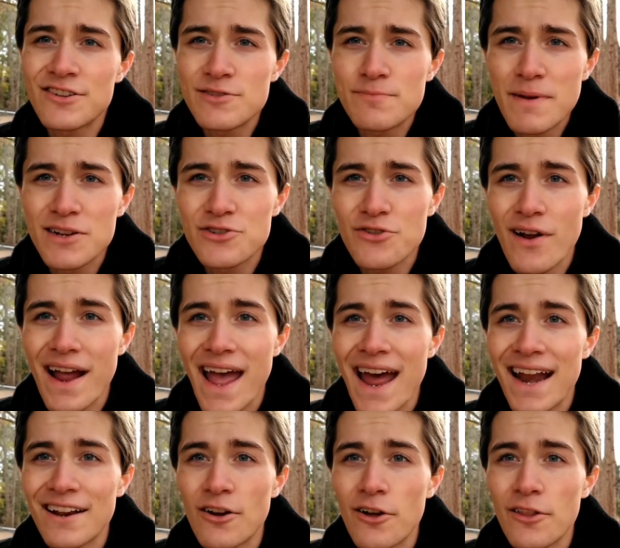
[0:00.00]
Just make sure I
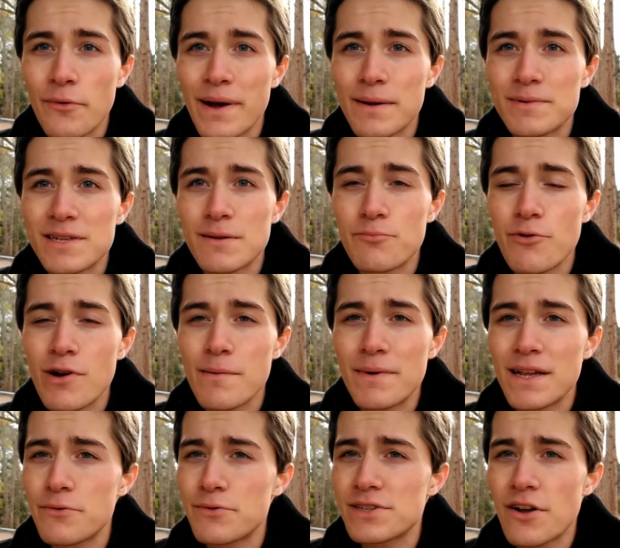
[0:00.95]
had it all the way up to the brim,
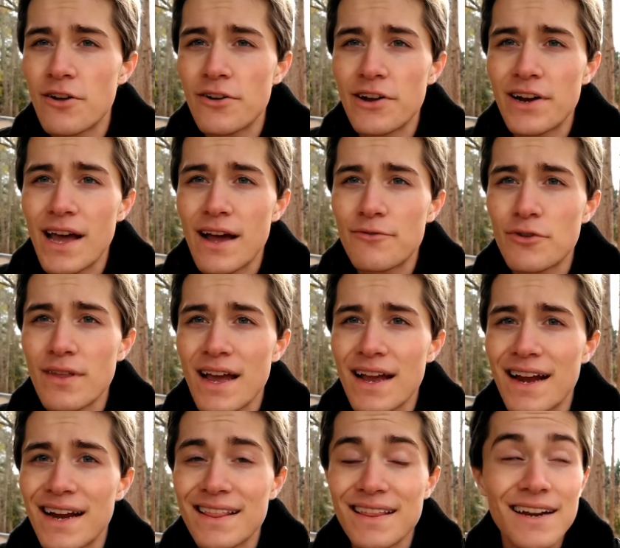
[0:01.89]
and it was all good after
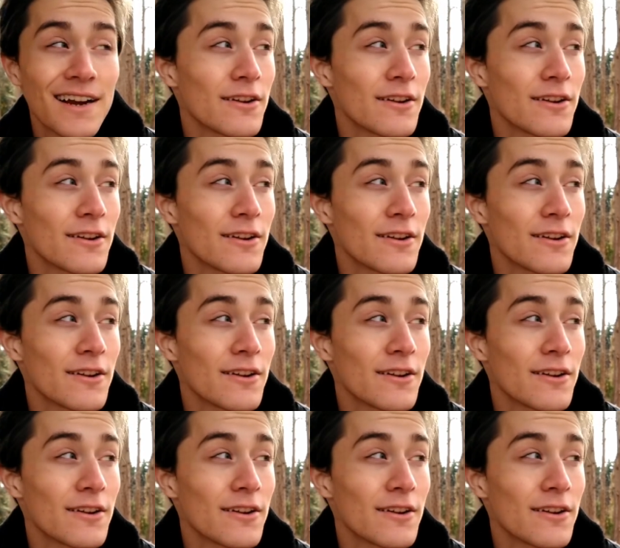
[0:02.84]
that kind of thing.